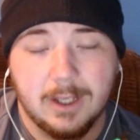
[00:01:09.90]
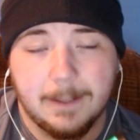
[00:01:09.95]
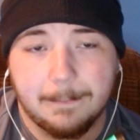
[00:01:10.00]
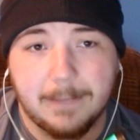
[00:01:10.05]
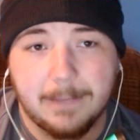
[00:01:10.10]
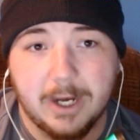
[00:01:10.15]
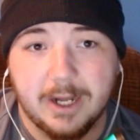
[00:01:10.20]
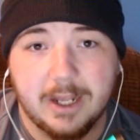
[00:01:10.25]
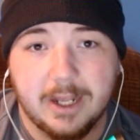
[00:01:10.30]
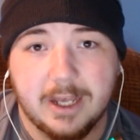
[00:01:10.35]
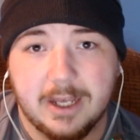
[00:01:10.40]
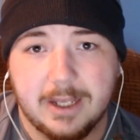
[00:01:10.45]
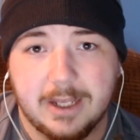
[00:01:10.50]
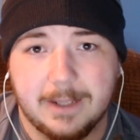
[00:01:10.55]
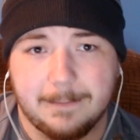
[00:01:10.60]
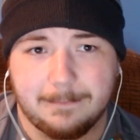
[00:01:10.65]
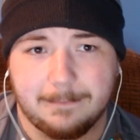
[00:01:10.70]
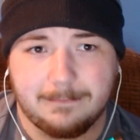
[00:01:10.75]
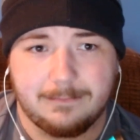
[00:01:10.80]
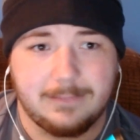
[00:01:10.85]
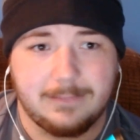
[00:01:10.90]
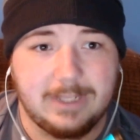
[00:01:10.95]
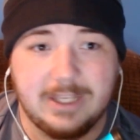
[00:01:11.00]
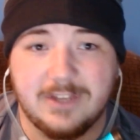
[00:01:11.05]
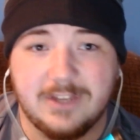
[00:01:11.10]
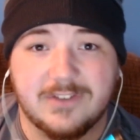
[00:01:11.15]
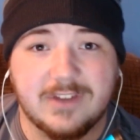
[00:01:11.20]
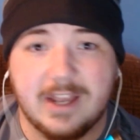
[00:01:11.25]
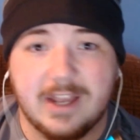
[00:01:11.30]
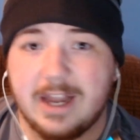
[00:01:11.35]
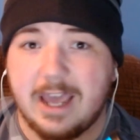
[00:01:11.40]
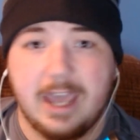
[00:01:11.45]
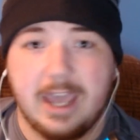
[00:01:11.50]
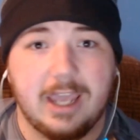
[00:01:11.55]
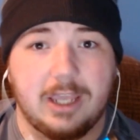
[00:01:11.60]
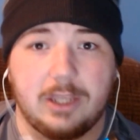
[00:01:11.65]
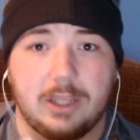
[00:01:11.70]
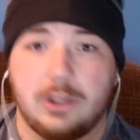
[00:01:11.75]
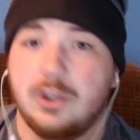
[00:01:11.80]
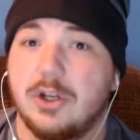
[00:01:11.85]
But he said,
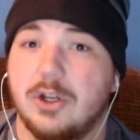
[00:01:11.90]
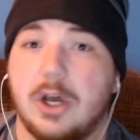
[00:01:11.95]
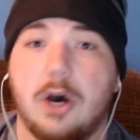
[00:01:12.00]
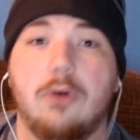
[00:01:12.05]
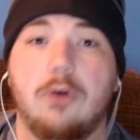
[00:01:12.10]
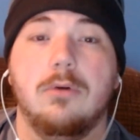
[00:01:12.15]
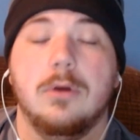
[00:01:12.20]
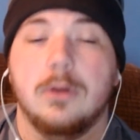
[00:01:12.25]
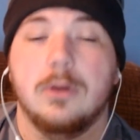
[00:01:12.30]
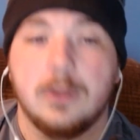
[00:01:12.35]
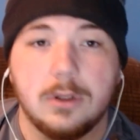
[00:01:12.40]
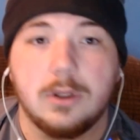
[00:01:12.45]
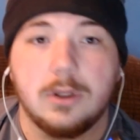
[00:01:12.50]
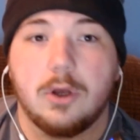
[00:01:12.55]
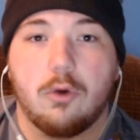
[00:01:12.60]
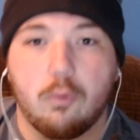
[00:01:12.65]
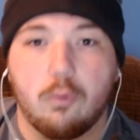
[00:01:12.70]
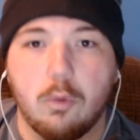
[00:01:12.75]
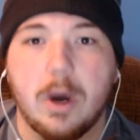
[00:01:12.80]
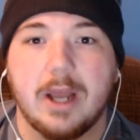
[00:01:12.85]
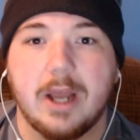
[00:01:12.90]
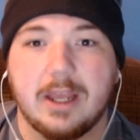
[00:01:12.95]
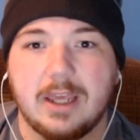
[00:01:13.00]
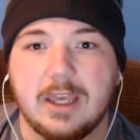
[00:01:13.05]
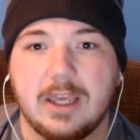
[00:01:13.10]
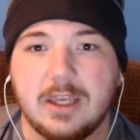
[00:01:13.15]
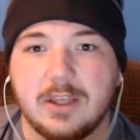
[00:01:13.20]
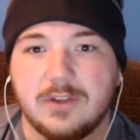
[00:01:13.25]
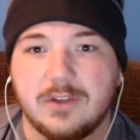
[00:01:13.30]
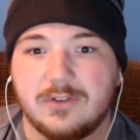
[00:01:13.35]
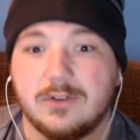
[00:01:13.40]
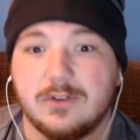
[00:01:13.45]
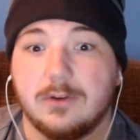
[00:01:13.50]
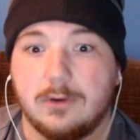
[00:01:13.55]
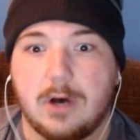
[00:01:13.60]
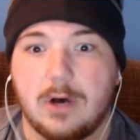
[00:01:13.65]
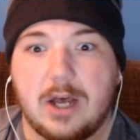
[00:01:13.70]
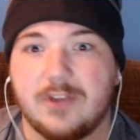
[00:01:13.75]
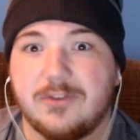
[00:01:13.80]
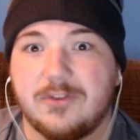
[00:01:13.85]
hey, you know, what is
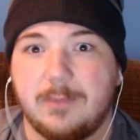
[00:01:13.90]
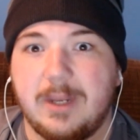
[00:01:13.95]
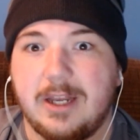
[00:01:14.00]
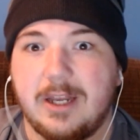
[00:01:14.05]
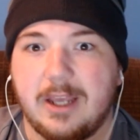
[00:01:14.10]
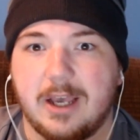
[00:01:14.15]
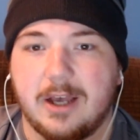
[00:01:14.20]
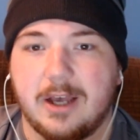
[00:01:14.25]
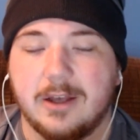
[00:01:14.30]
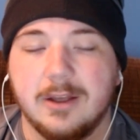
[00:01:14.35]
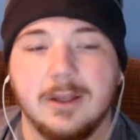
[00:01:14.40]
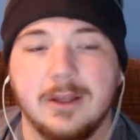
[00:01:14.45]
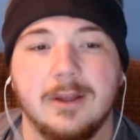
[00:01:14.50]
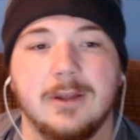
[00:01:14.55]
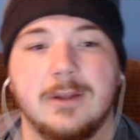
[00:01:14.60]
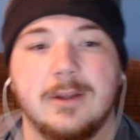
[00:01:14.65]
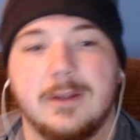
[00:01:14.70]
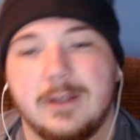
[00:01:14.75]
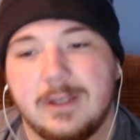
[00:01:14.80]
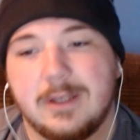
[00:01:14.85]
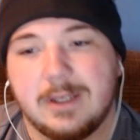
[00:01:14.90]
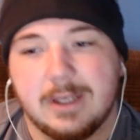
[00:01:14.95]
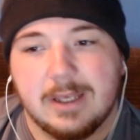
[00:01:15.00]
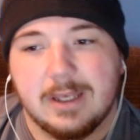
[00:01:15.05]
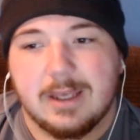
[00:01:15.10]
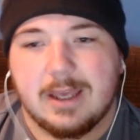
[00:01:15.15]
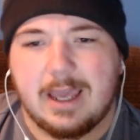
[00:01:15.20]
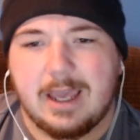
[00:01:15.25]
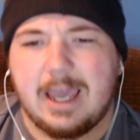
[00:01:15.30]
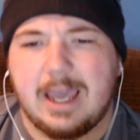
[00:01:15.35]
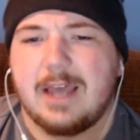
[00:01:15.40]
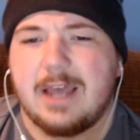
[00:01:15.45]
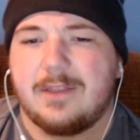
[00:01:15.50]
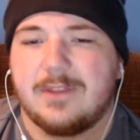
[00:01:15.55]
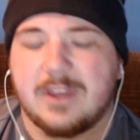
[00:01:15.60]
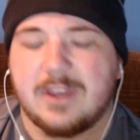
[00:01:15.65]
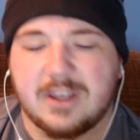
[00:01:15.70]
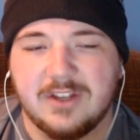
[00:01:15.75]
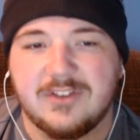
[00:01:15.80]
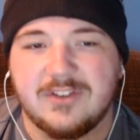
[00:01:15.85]
lost media? And
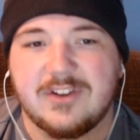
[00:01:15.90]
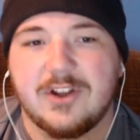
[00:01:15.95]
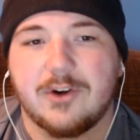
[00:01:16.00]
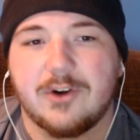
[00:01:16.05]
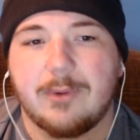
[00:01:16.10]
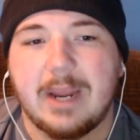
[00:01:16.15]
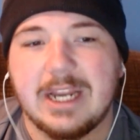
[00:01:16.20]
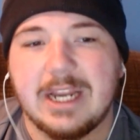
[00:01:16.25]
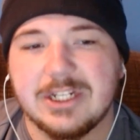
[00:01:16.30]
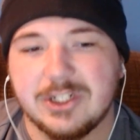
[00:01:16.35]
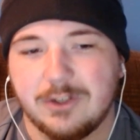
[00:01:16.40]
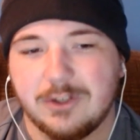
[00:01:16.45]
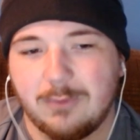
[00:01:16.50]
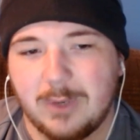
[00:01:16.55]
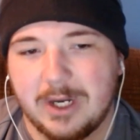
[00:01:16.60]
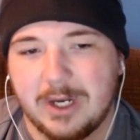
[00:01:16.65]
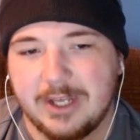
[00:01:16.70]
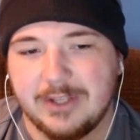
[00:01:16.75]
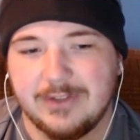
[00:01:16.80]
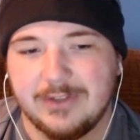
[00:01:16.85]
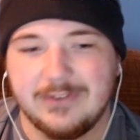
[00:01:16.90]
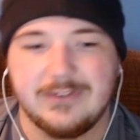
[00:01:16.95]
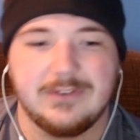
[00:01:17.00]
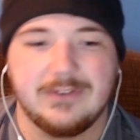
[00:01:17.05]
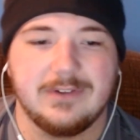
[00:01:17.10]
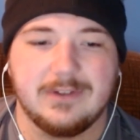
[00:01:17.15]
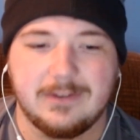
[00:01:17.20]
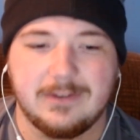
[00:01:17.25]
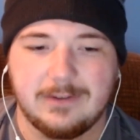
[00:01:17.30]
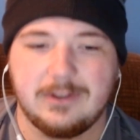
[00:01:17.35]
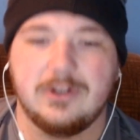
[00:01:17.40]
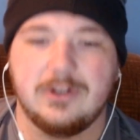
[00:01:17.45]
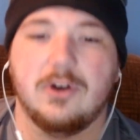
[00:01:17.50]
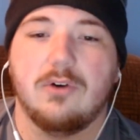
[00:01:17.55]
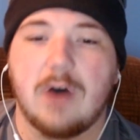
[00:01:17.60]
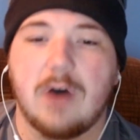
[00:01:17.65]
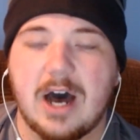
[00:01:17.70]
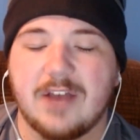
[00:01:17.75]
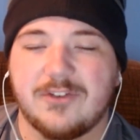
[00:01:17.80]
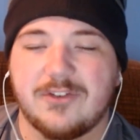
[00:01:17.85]
the consideration was, you know,
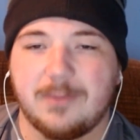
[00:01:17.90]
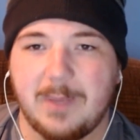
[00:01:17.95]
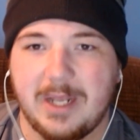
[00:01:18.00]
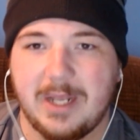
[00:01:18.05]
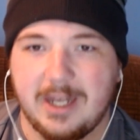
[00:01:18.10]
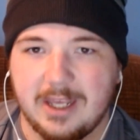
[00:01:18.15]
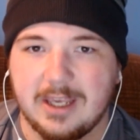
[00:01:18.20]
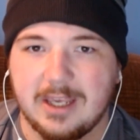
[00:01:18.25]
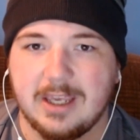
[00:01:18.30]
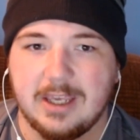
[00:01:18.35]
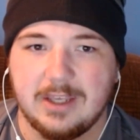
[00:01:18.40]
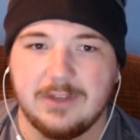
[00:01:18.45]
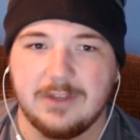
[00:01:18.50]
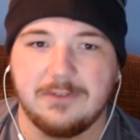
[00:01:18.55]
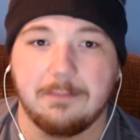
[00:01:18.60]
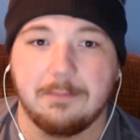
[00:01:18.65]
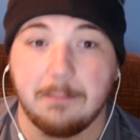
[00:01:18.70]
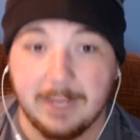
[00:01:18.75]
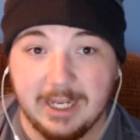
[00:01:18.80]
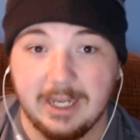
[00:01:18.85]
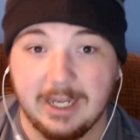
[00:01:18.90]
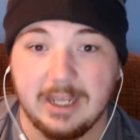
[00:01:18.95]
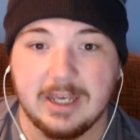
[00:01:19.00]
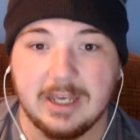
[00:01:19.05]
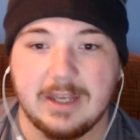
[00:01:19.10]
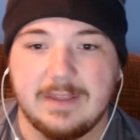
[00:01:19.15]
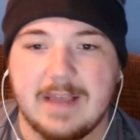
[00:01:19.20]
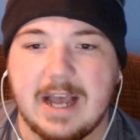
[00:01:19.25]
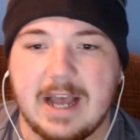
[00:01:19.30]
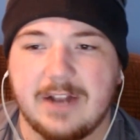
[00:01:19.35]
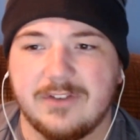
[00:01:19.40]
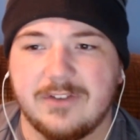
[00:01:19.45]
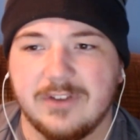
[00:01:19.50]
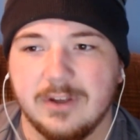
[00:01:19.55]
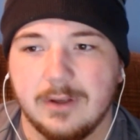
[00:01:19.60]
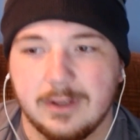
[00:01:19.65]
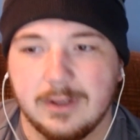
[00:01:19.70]
lost media is media that's